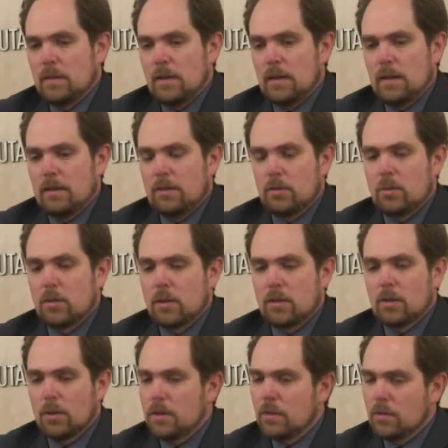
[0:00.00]
I don't want to
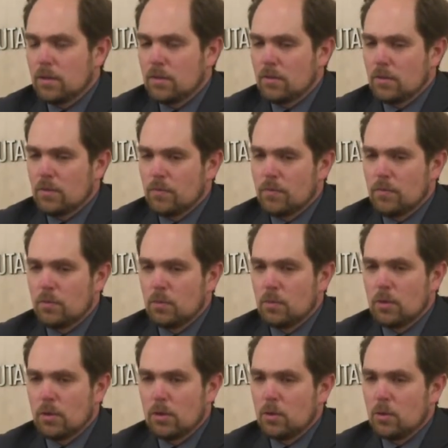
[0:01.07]
go into any sort of
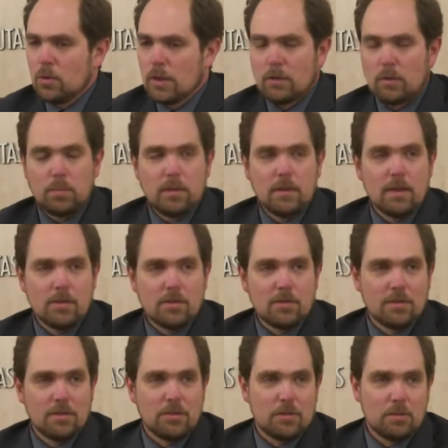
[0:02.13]
pseudo
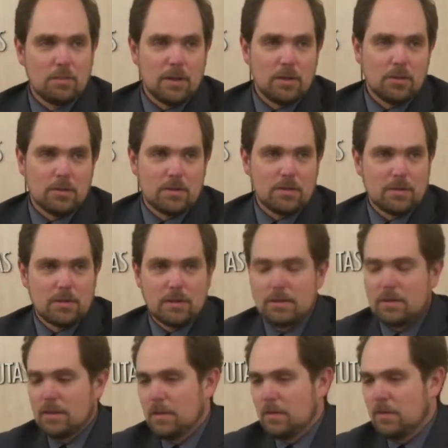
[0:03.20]
explanations about
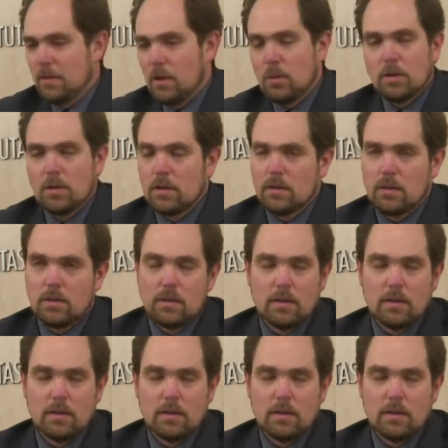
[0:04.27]
Estonian